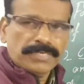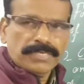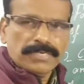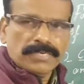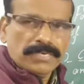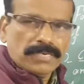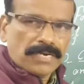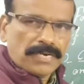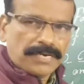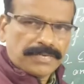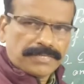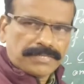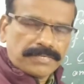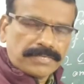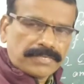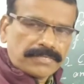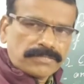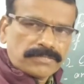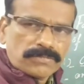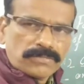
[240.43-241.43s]
tree, and
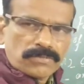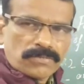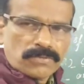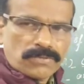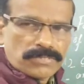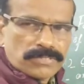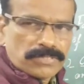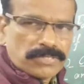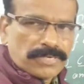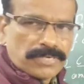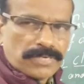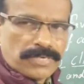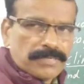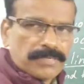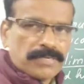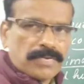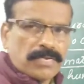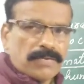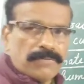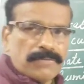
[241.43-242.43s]
there is roads and
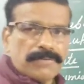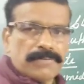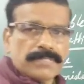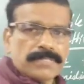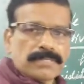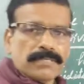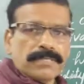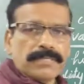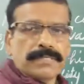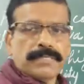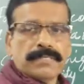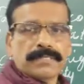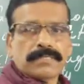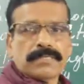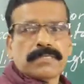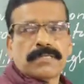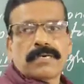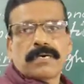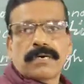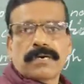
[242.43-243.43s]
railway
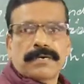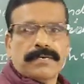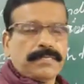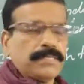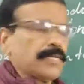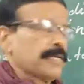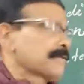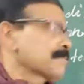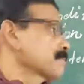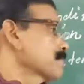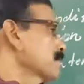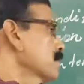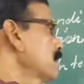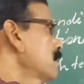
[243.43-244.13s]
facilities are there.